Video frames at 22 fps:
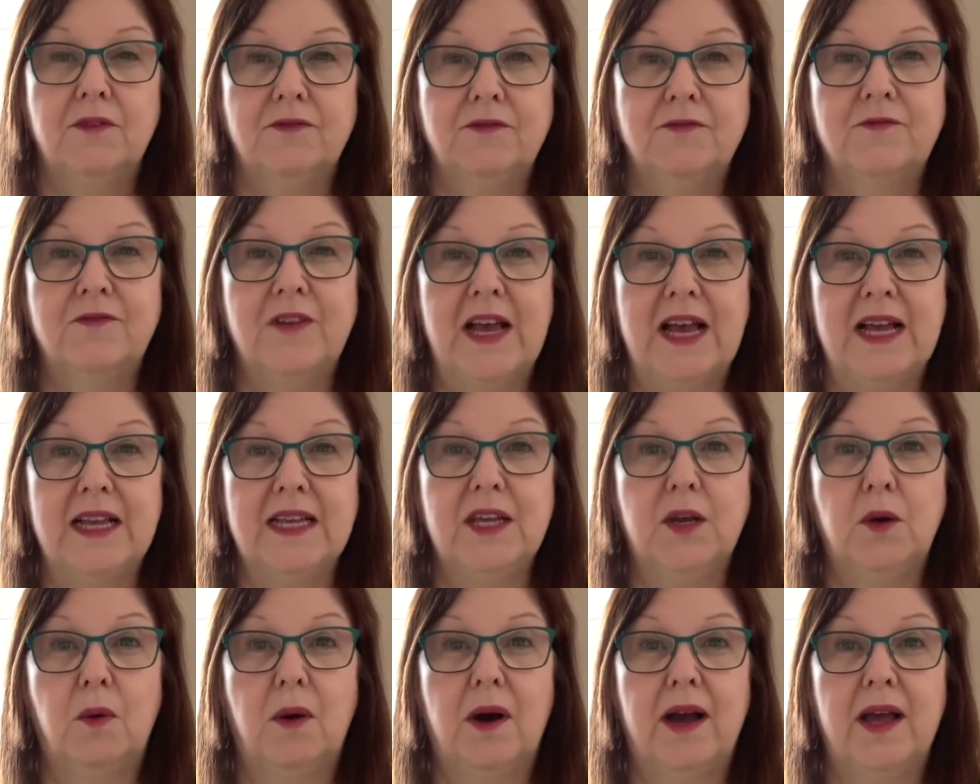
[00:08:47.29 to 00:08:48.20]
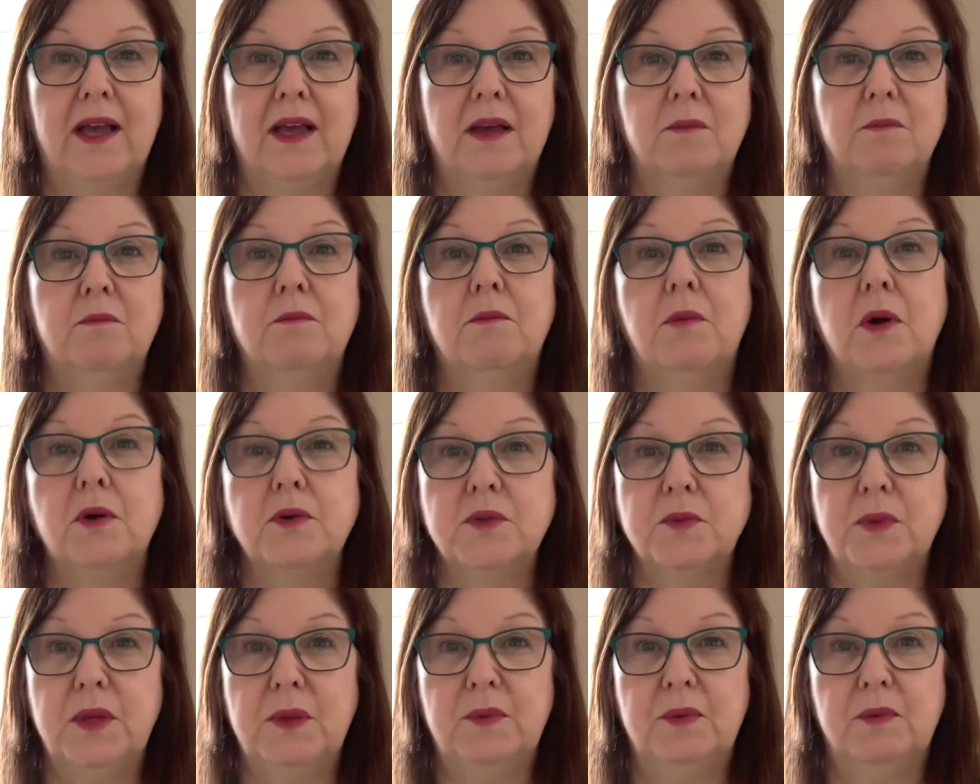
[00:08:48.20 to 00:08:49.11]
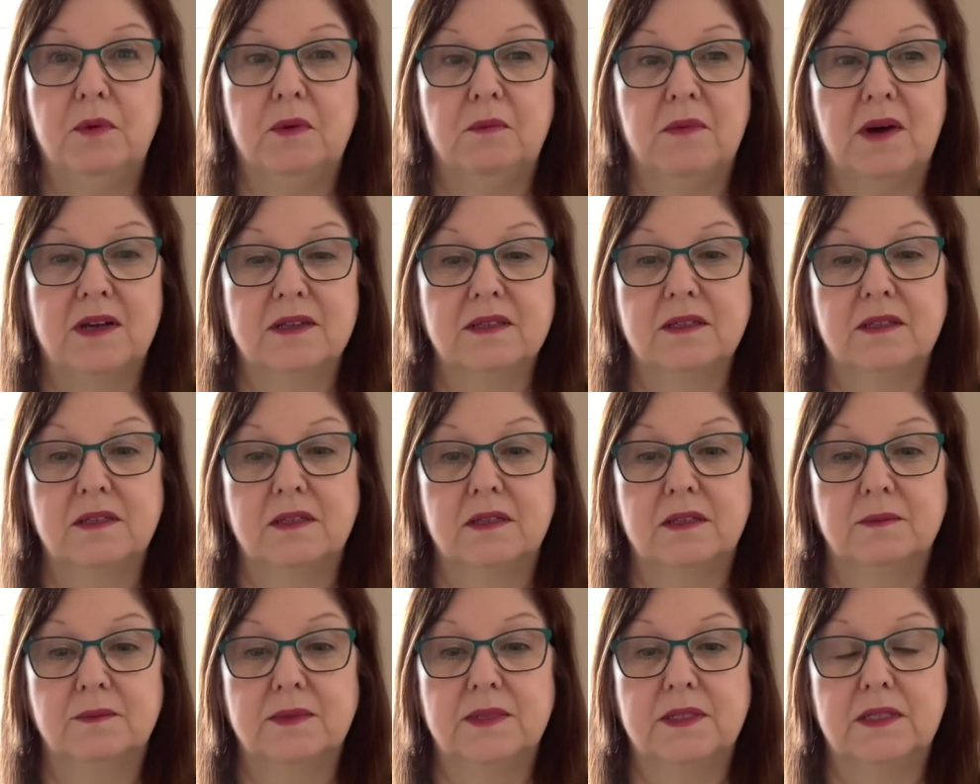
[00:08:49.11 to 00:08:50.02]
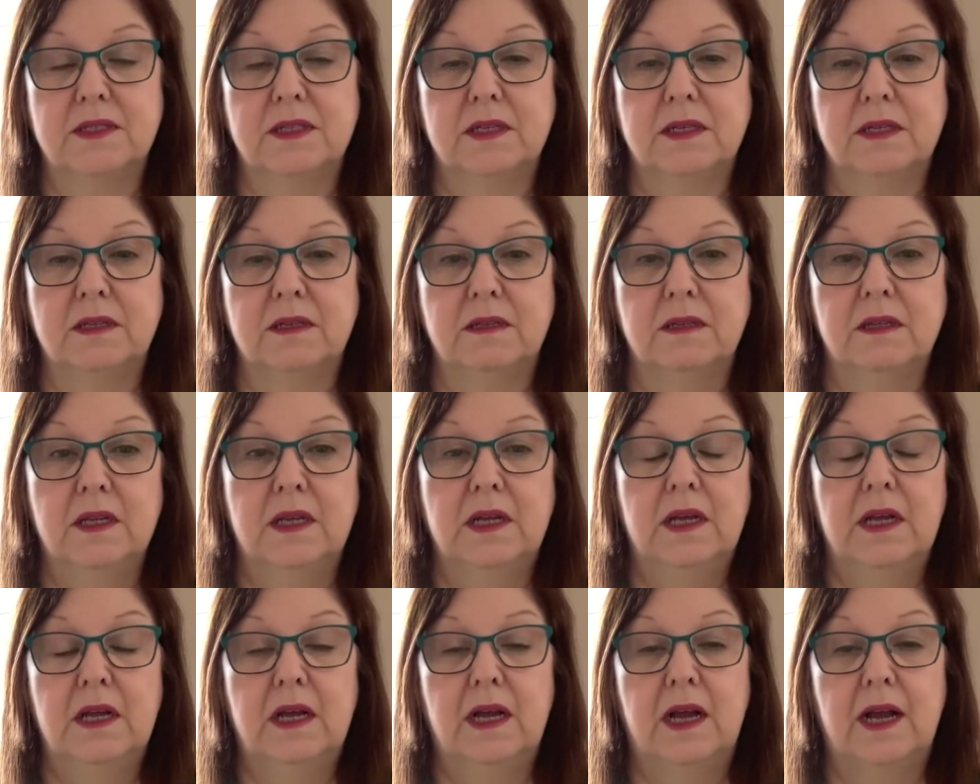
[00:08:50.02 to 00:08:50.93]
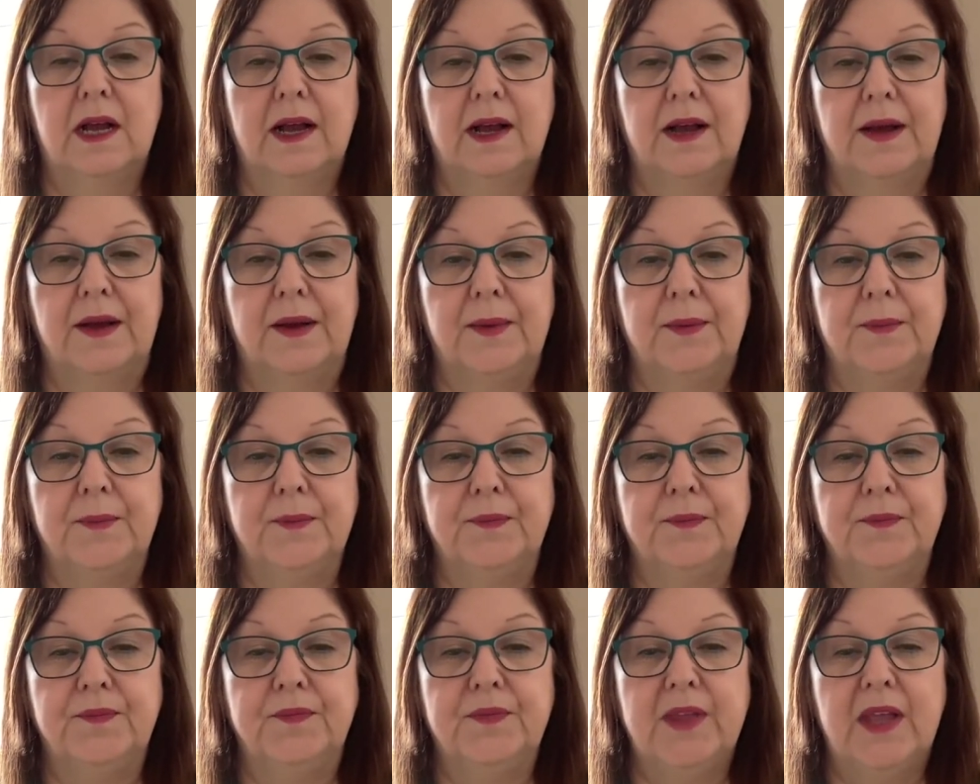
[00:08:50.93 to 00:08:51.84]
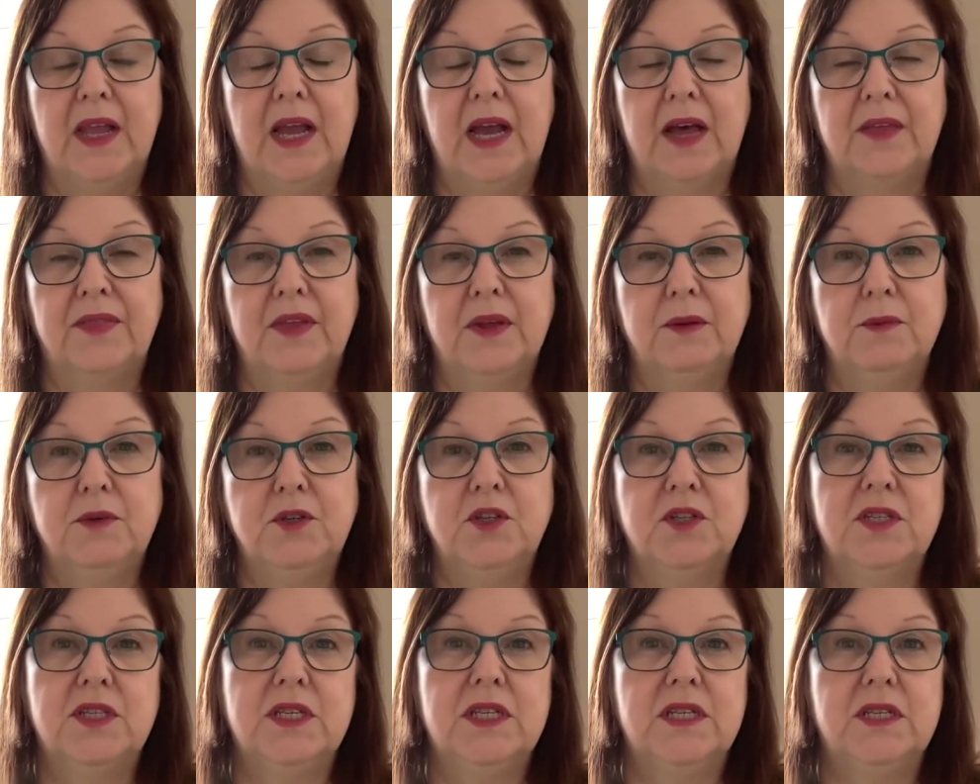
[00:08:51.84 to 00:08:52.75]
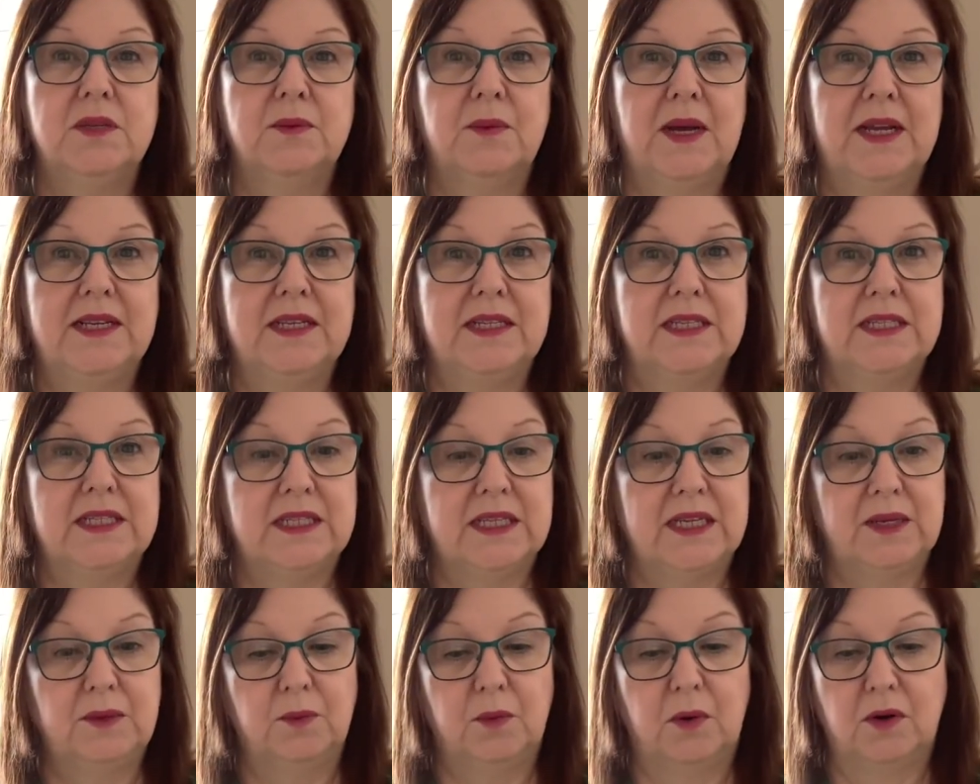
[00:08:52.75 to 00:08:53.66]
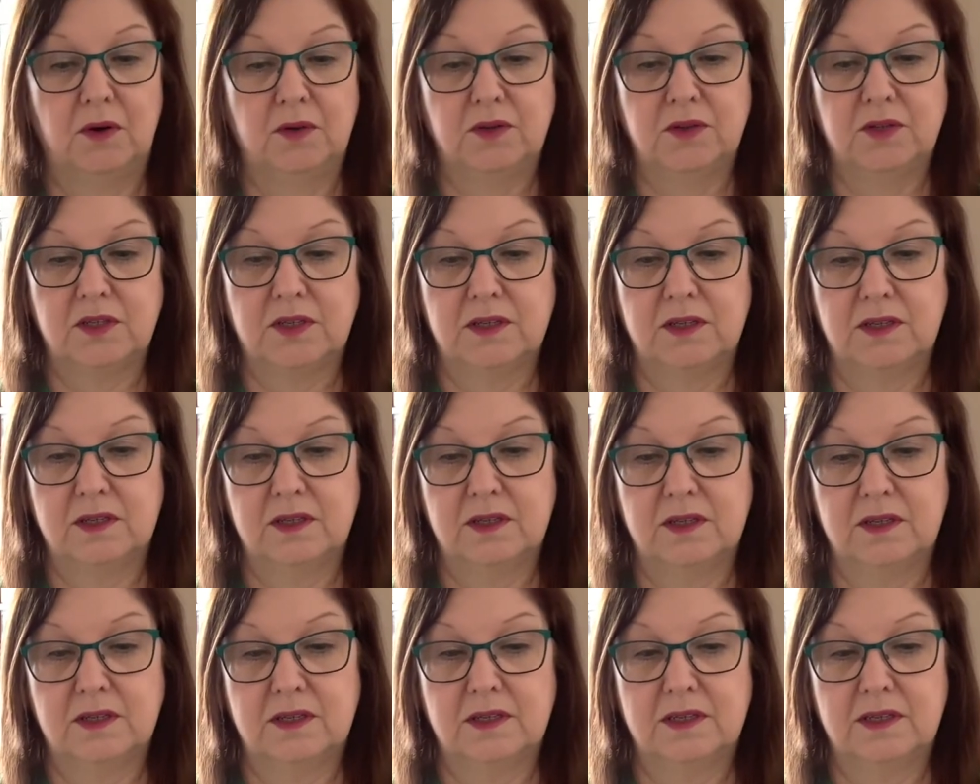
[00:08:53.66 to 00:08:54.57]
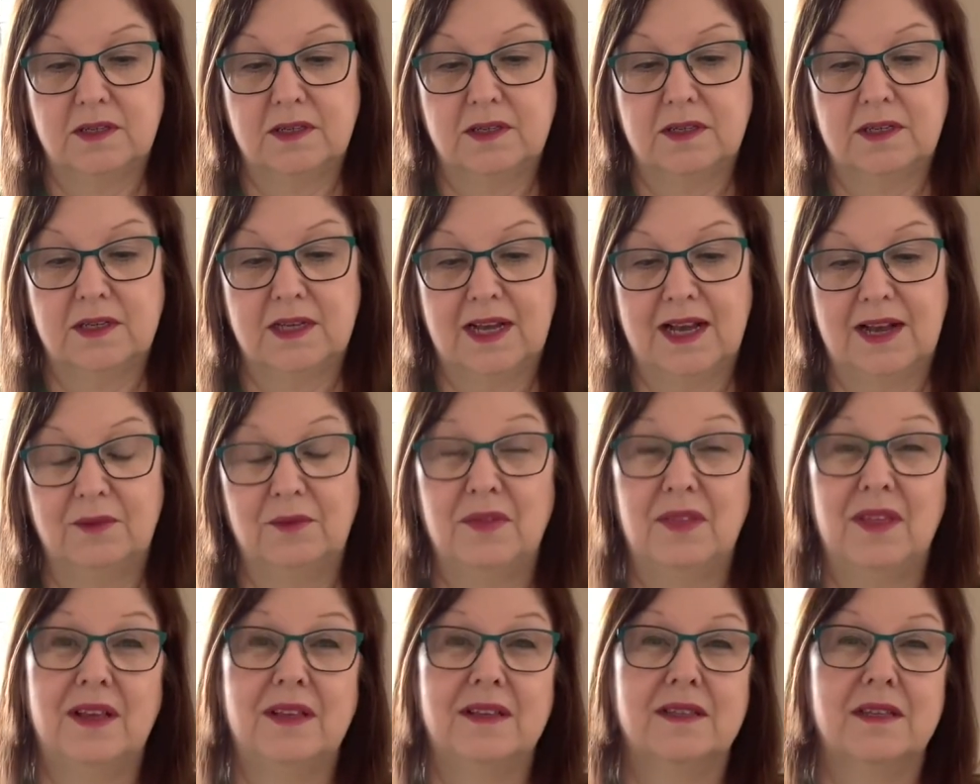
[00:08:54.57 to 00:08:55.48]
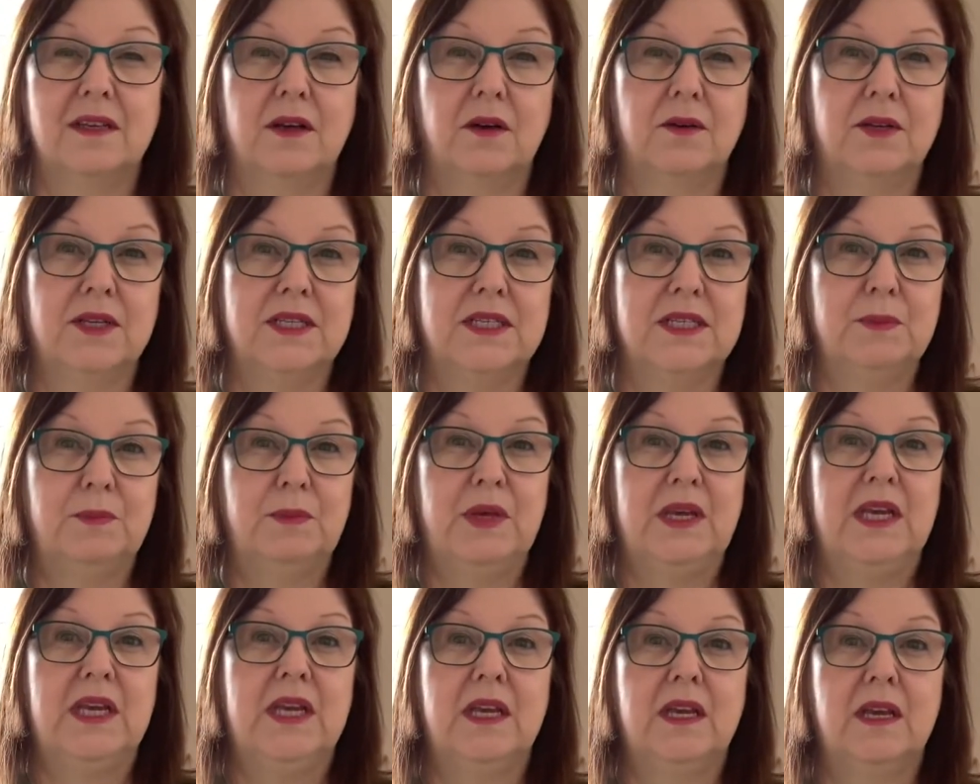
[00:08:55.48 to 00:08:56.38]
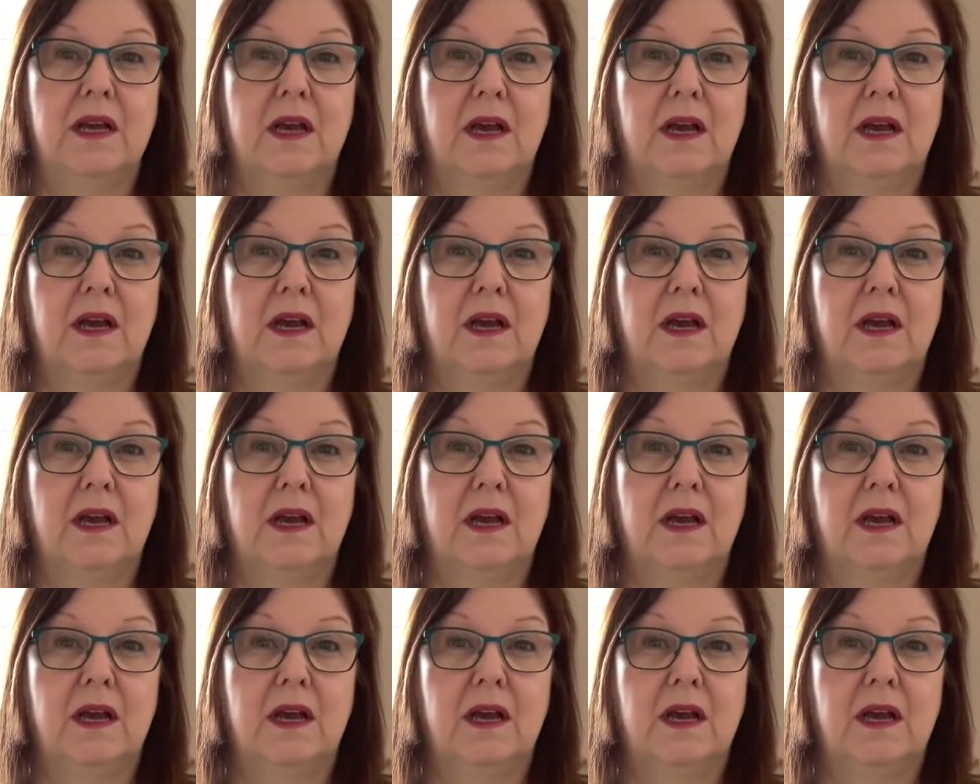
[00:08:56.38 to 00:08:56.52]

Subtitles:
fairly quiet. Most people were masked up still. I think we just need to wait and see how things are going to be.